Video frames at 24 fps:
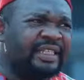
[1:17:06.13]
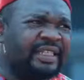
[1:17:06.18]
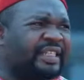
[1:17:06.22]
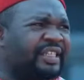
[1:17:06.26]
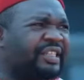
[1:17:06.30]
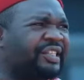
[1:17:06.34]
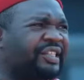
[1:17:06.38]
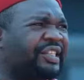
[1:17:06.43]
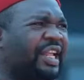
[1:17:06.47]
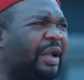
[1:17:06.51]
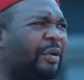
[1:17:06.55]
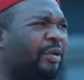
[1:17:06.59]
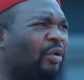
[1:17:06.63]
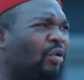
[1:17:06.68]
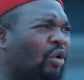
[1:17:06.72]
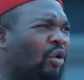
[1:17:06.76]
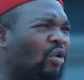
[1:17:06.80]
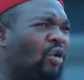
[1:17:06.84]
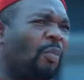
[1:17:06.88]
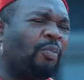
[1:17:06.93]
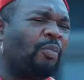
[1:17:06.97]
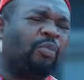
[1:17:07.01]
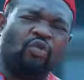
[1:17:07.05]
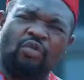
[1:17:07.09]
She's a
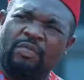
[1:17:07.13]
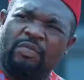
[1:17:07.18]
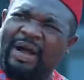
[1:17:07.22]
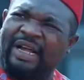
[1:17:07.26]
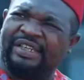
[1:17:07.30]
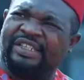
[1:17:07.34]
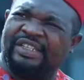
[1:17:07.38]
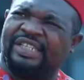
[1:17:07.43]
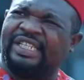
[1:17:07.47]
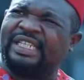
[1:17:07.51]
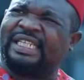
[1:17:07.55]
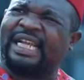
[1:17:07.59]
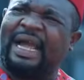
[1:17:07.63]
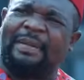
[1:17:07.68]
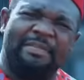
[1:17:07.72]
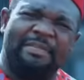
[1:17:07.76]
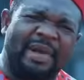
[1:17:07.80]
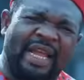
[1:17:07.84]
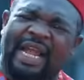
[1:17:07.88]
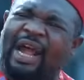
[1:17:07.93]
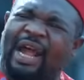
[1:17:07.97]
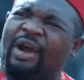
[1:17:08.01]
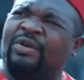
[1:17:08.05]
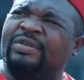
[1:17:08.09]
grown-up woman. She can
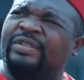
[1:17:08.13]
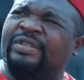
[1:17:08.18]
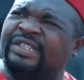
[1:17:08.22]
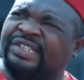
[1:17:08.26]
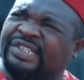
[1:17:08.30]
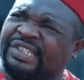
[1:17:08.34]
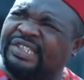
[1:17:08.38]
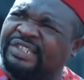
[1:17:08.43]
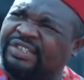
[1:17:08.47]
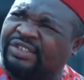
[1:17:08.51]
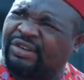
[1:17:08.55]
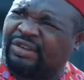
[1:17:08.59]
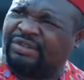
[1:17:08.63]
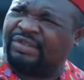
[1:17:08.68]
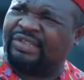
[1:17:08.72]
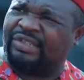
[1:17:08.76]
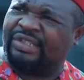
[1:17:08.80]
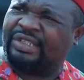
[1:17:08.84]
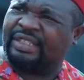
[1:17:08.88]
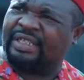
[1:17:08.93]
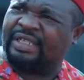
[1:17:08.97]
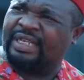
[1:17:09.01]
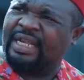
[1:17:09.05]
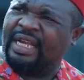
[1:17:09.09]
make her own
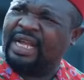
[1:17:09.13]
decisions.